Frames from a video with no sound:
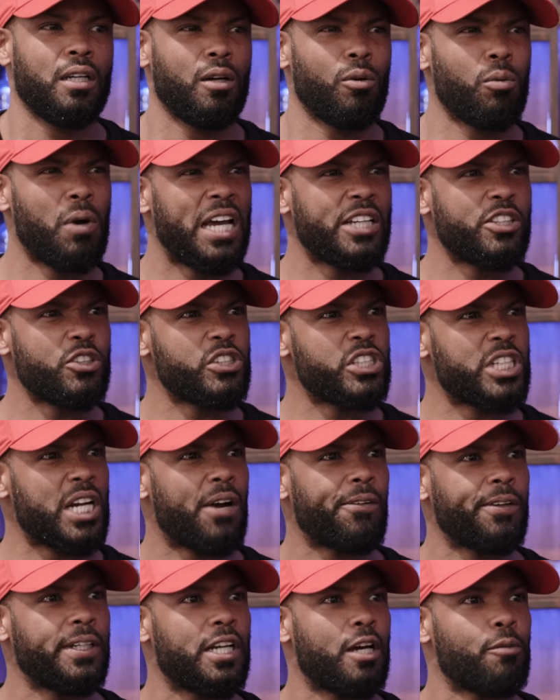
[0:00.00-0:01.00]
Why are you
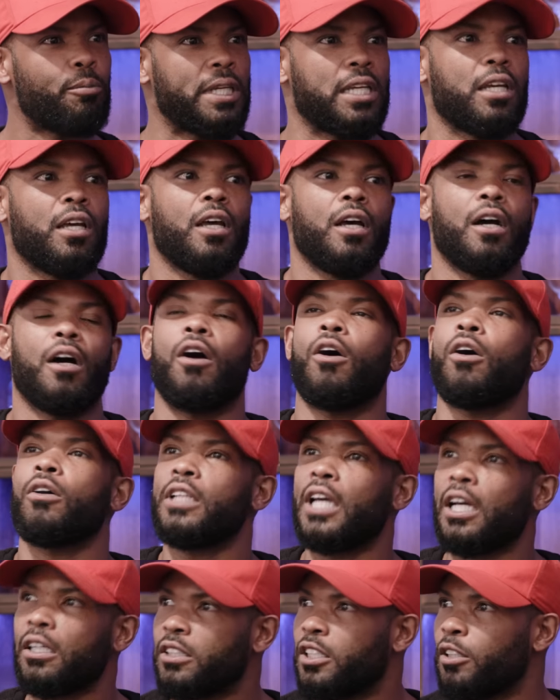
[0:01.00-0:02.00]
shouting at me? oh,
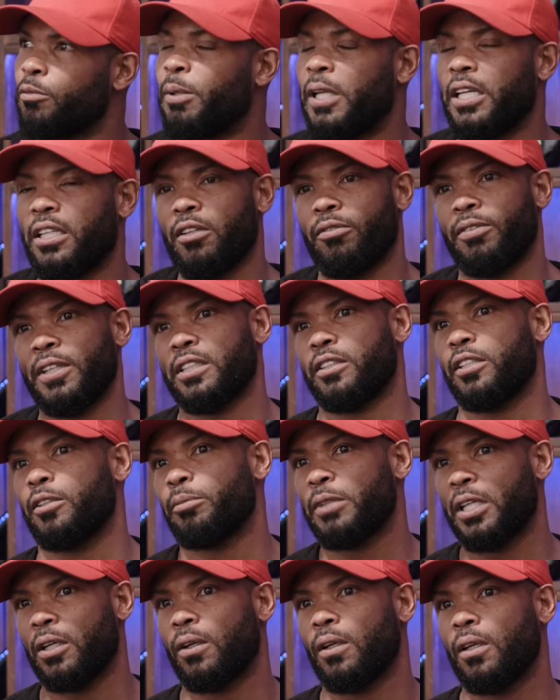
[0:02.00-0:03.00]
now she's playing the victim
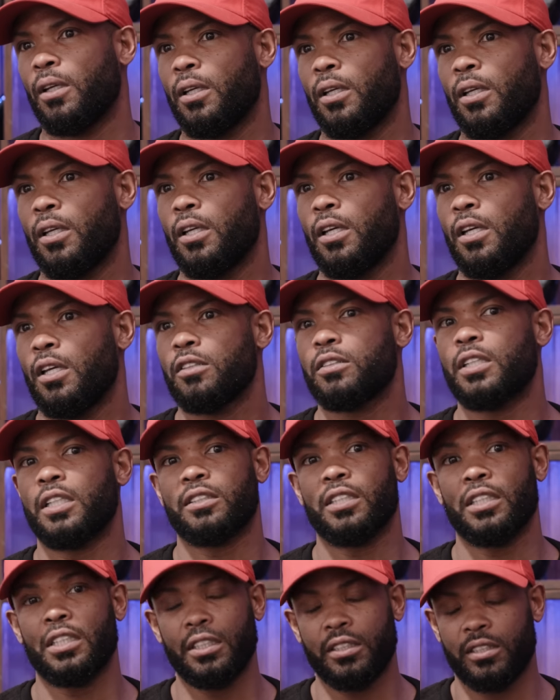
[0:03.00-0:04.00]
now. So I
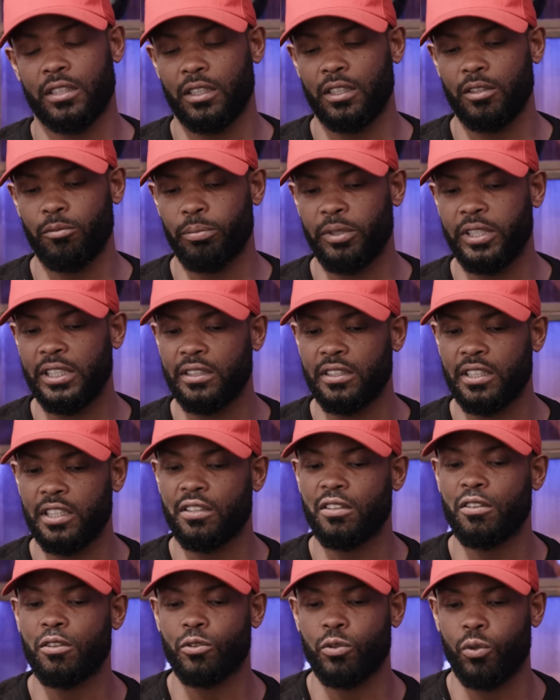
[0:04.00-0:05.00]
said, listen, please let's
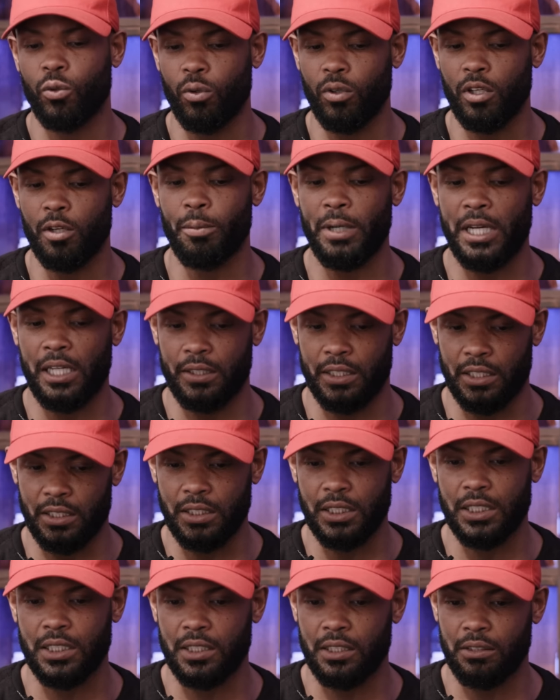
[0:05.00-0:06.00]
not talk about
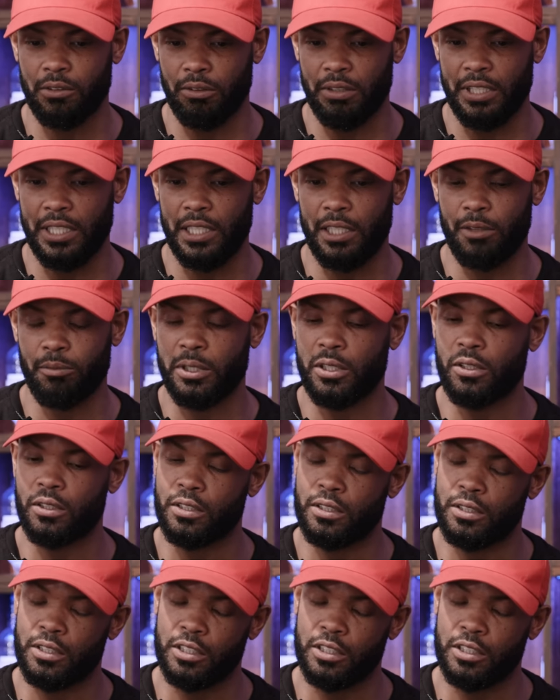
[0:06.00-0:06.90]
this, right? Because